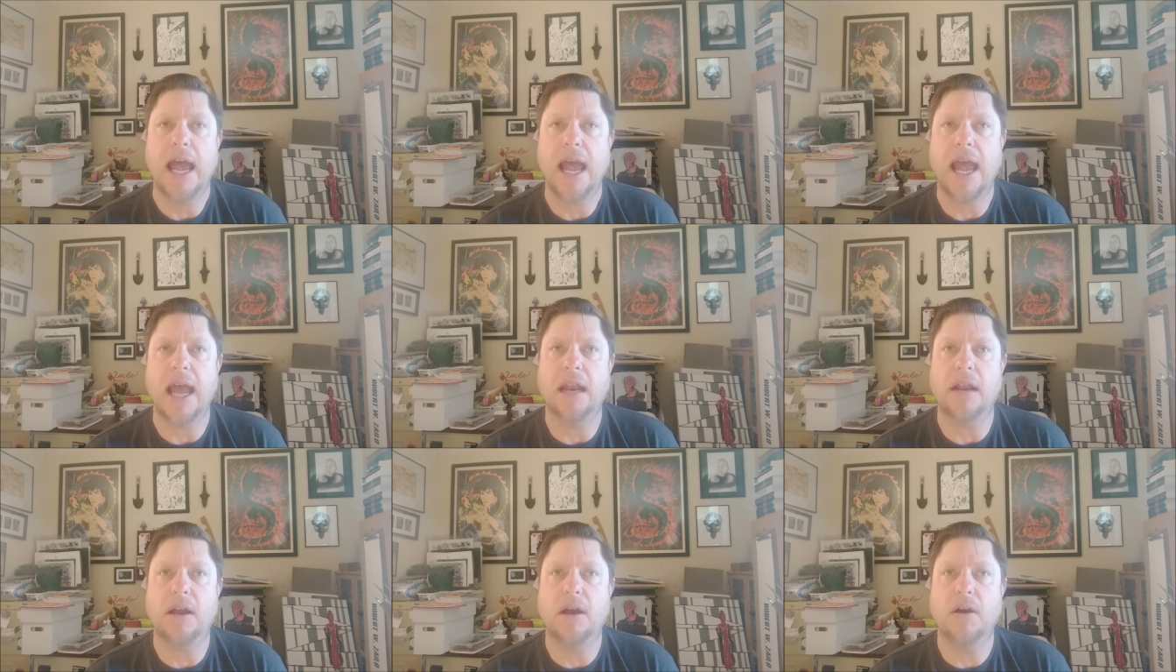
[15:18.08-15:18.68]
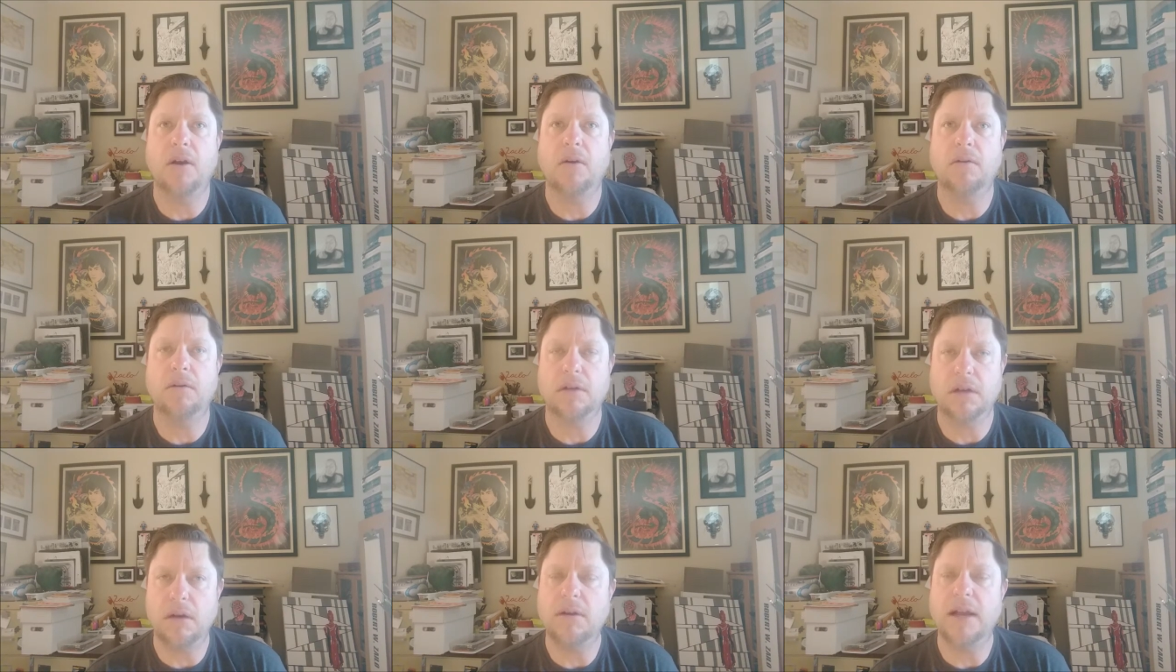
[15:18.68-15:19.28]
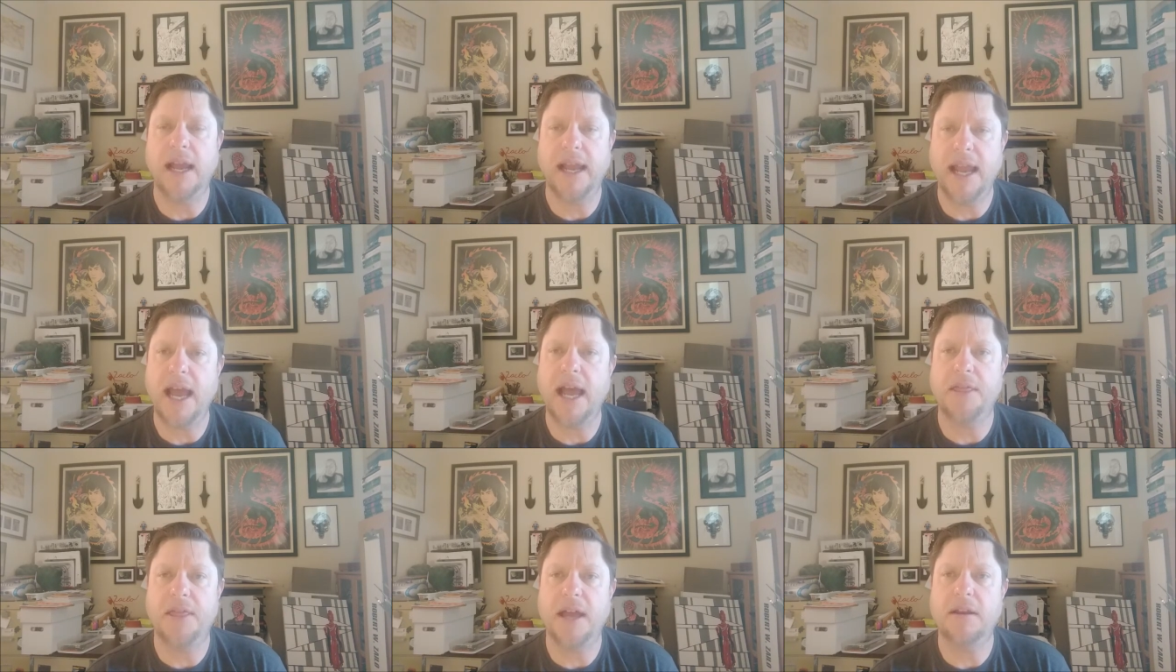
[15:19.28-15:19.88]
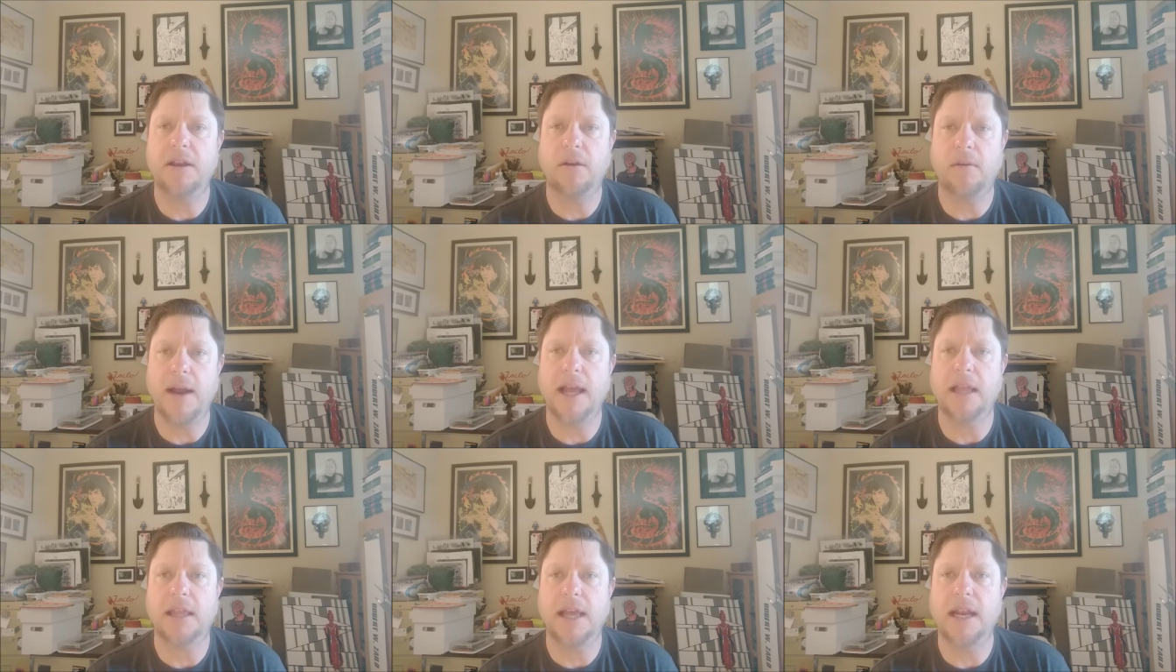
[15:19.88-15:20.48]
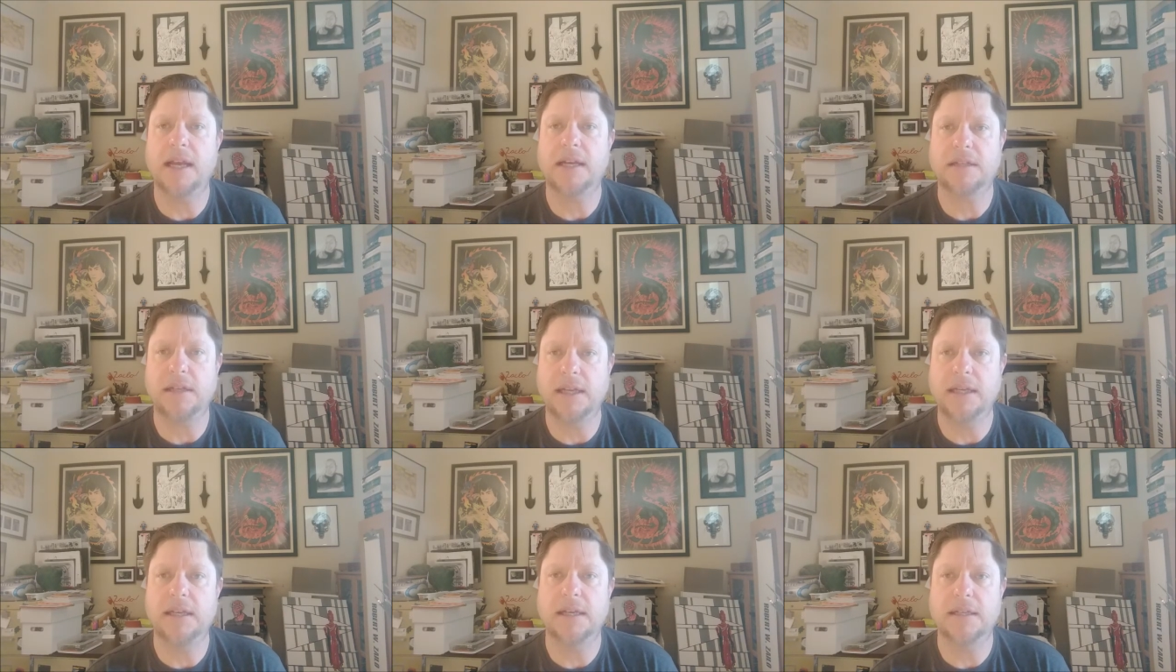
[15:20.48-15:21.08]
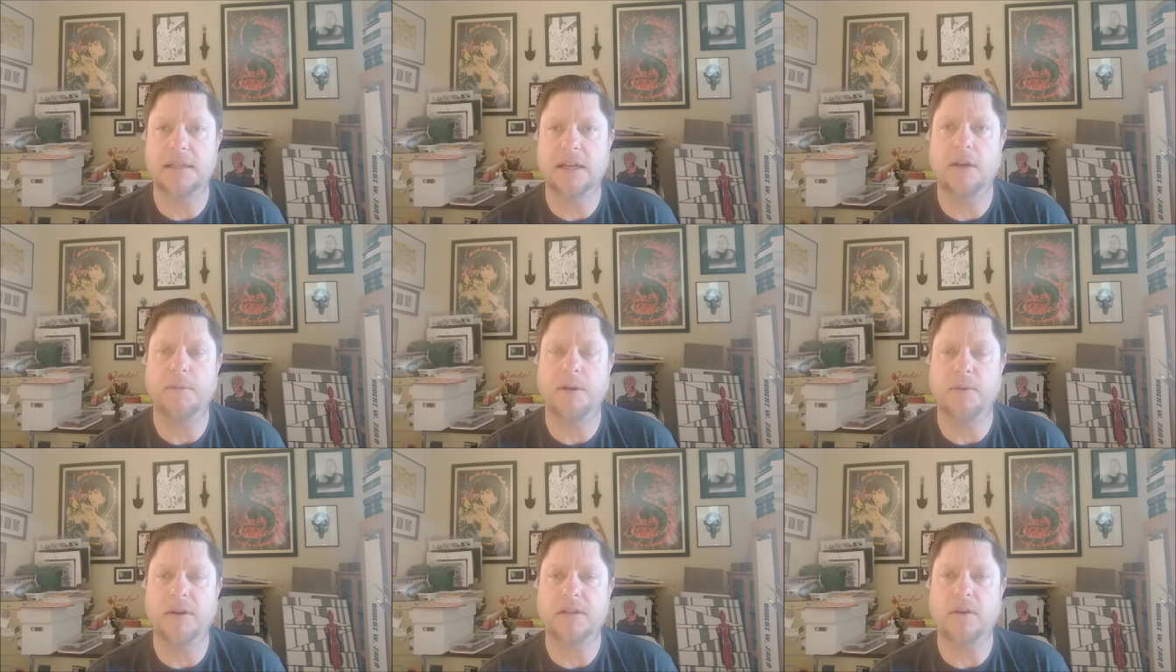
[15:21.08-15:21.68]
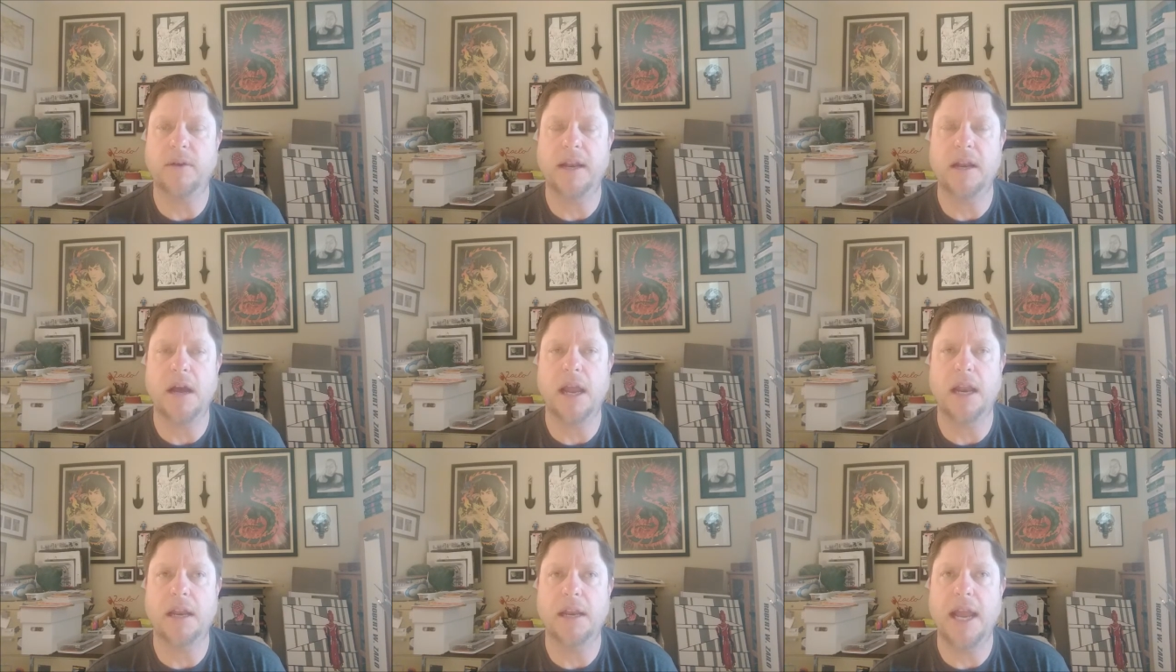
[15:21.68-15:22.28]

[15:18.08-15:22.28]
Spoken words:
and go, okay, yeah, that you're right, that actually does tell me what's going on.